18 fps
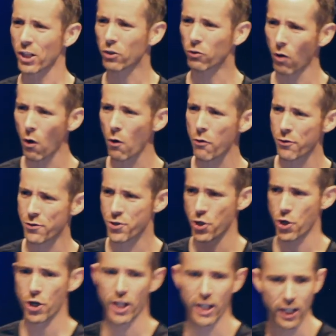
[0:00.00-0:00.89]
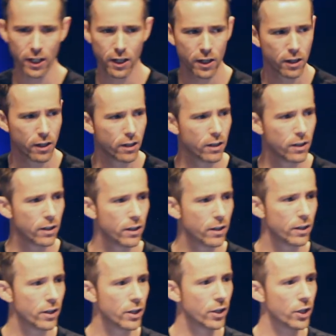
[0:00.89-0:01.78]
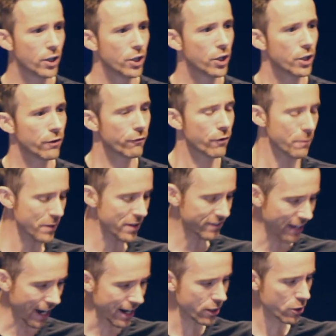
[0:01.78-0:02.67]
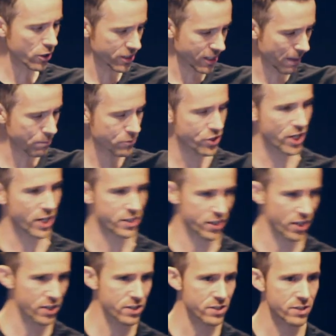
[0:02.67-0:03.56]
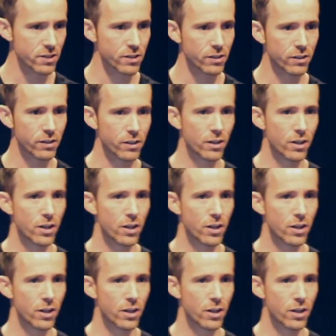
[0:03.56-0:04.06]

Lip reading: is a growth journey. From the day you accept Jesus